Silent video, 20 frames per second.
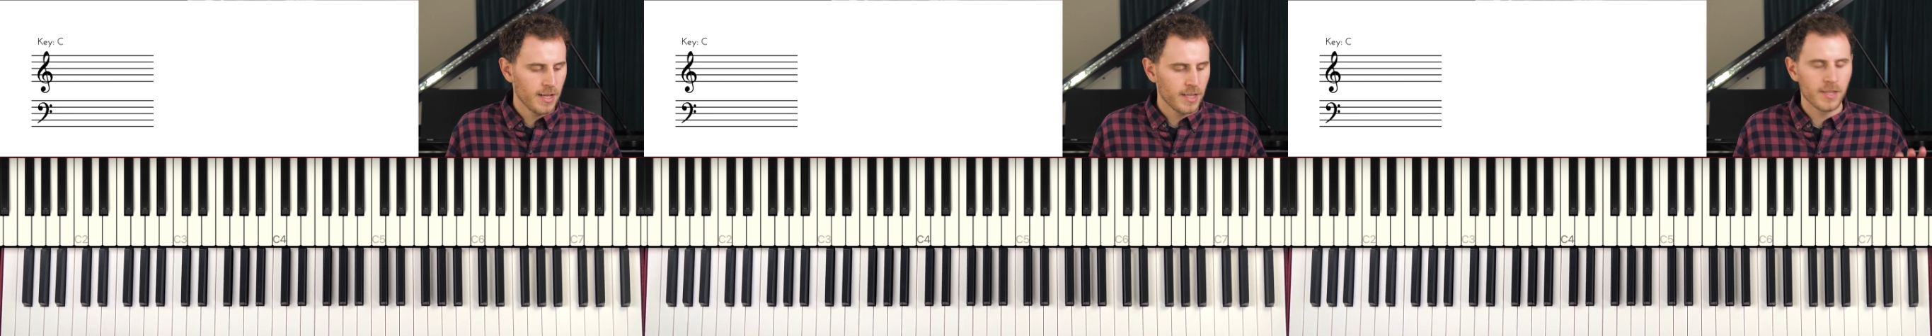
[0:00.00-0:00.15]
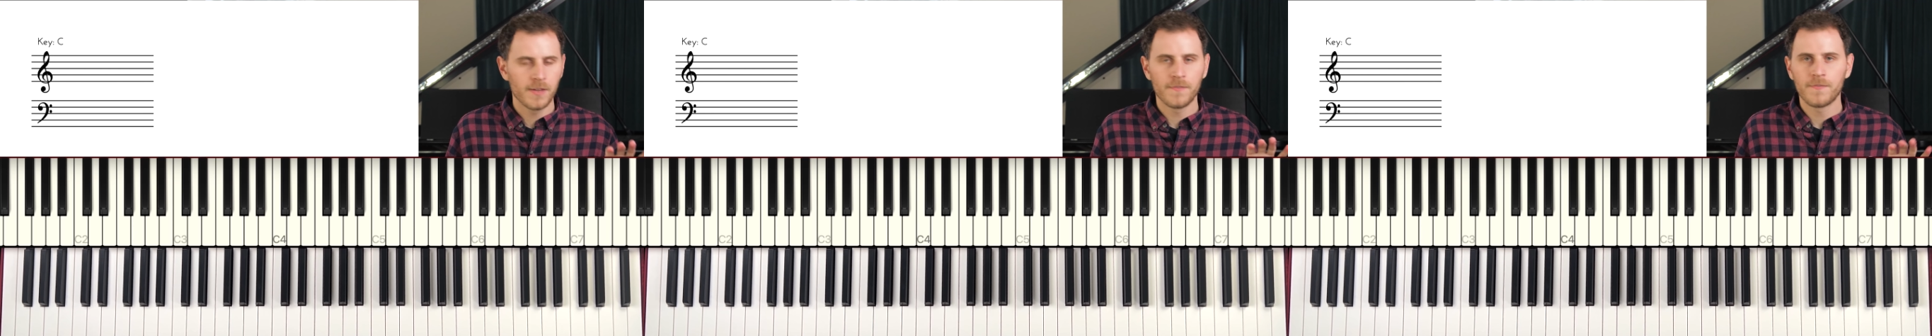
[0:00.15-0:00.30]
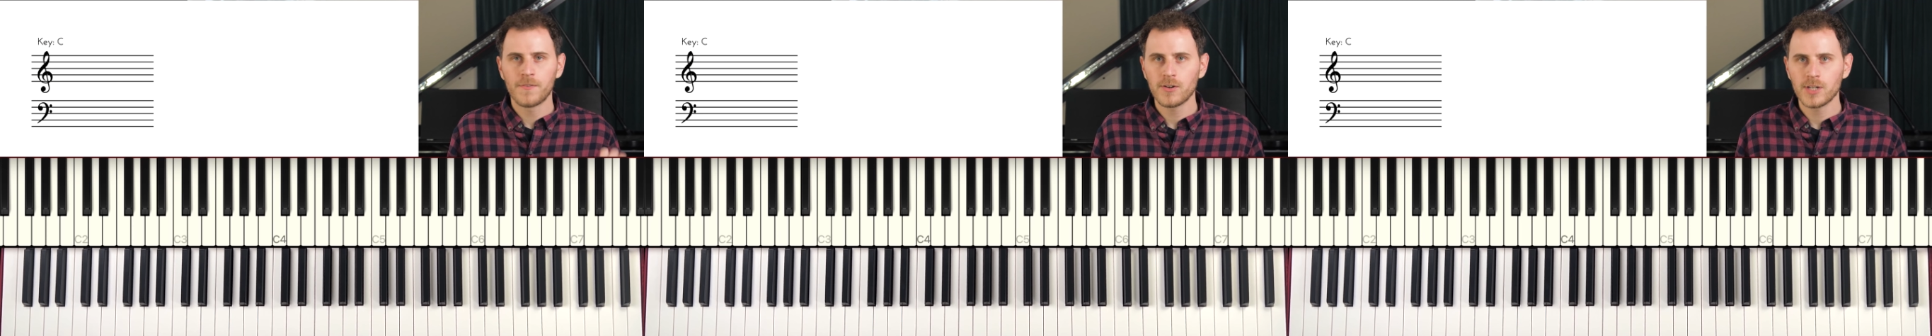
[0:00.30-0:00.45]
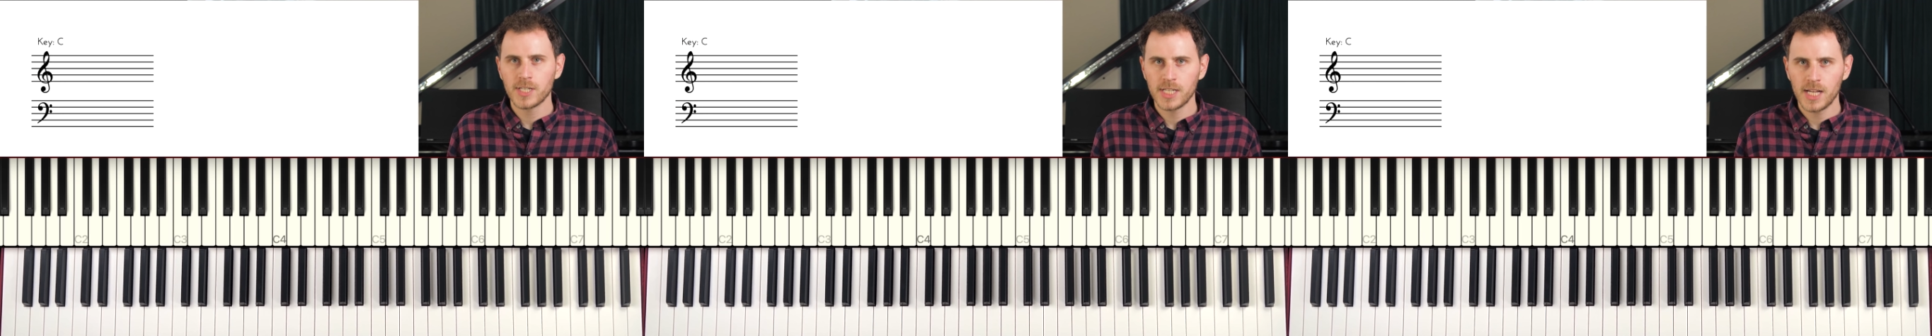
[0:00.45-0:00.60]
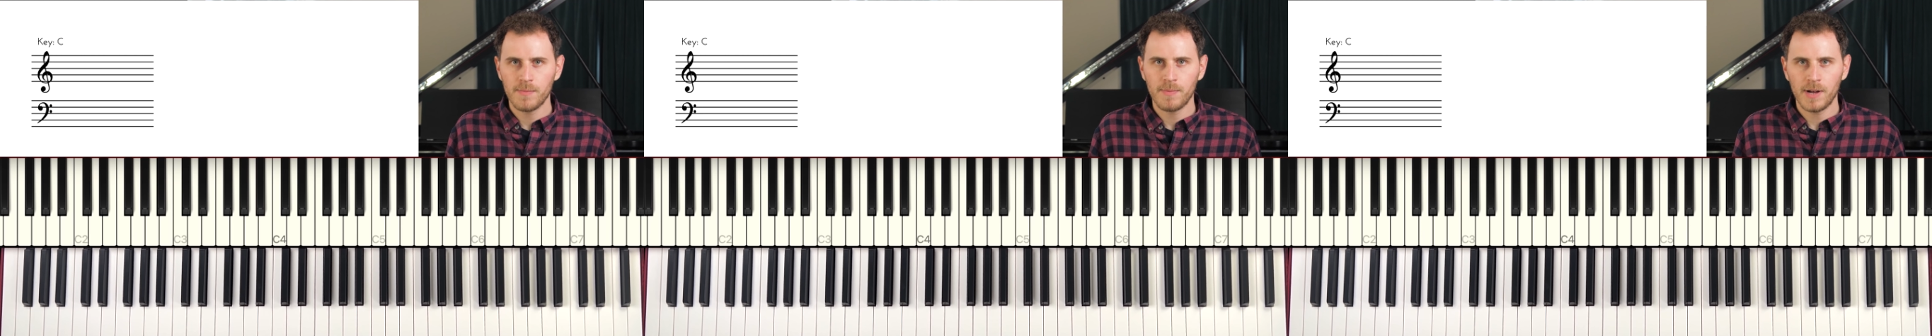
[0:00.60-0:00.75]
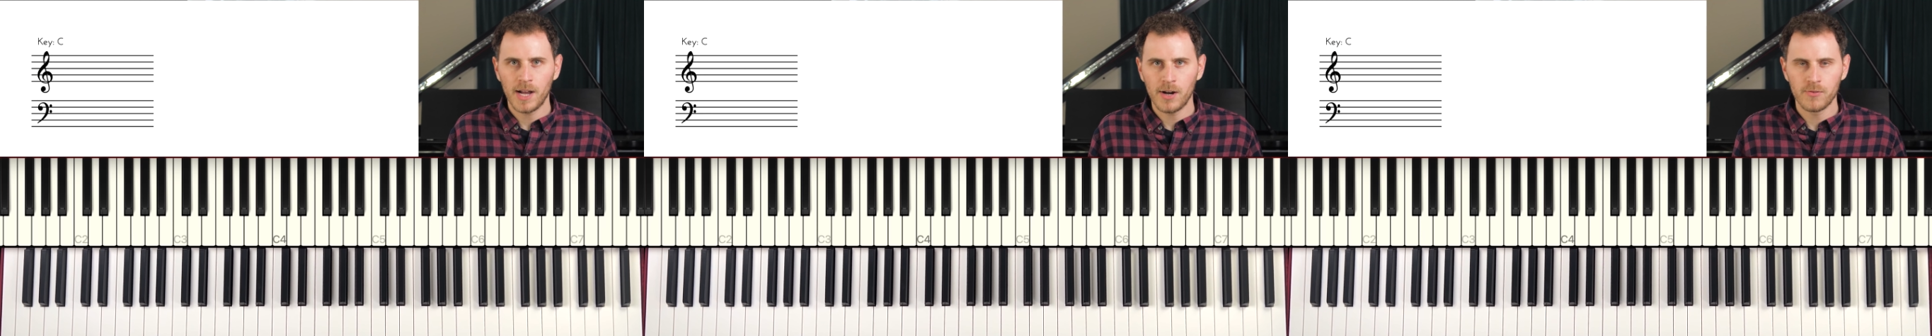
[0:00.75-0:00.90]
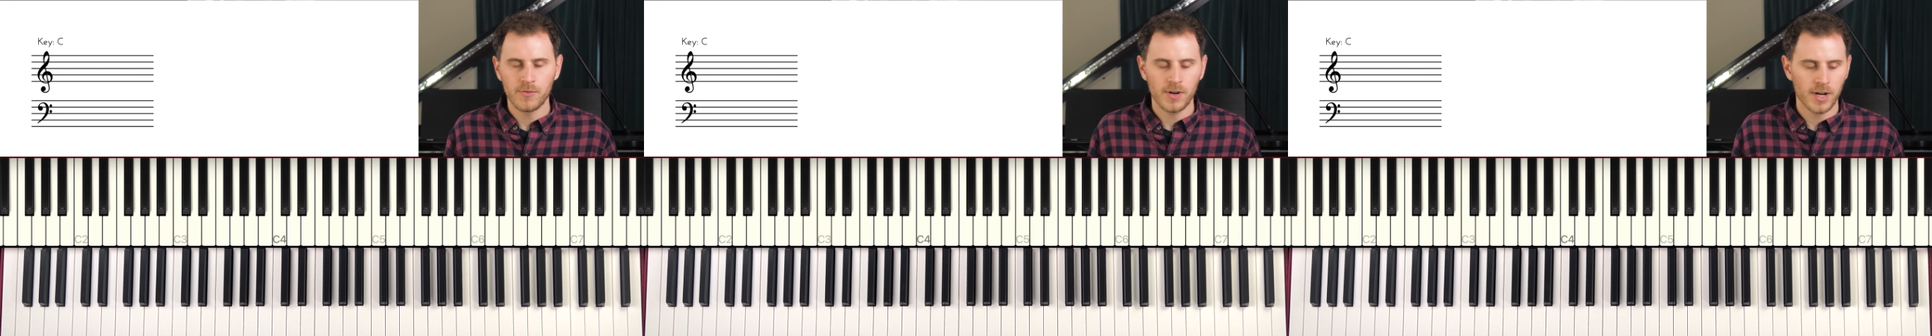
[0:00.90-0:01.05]
the first step
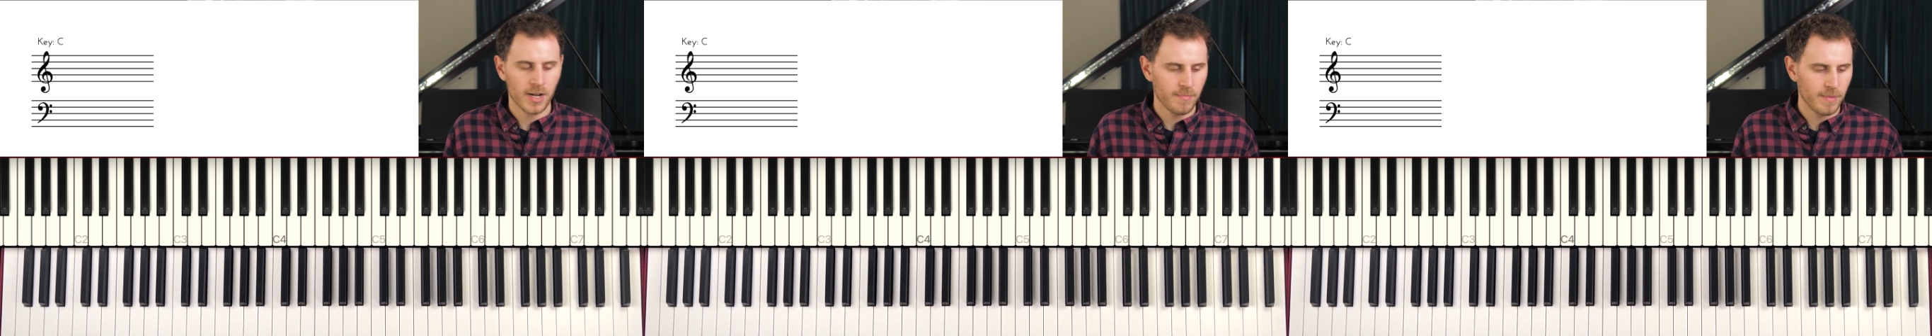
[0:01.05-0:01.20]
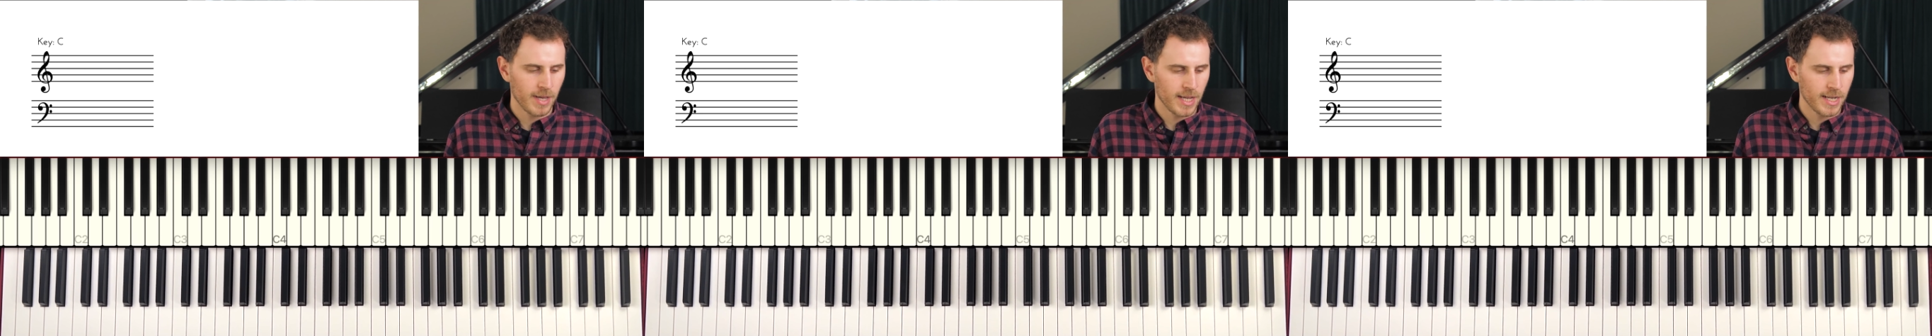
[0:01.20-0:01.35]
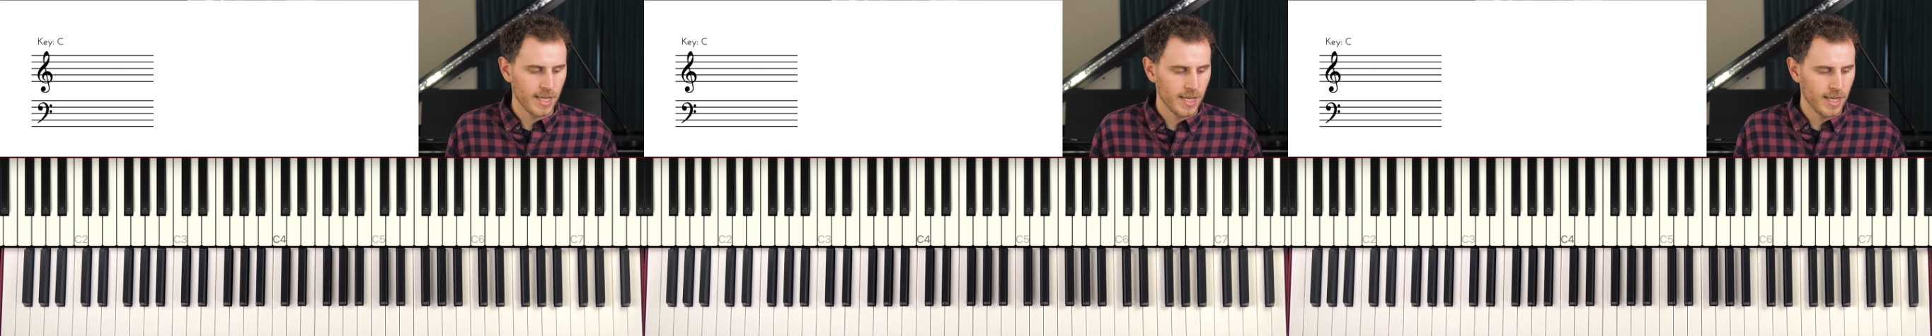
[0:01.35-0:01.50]
I would recommend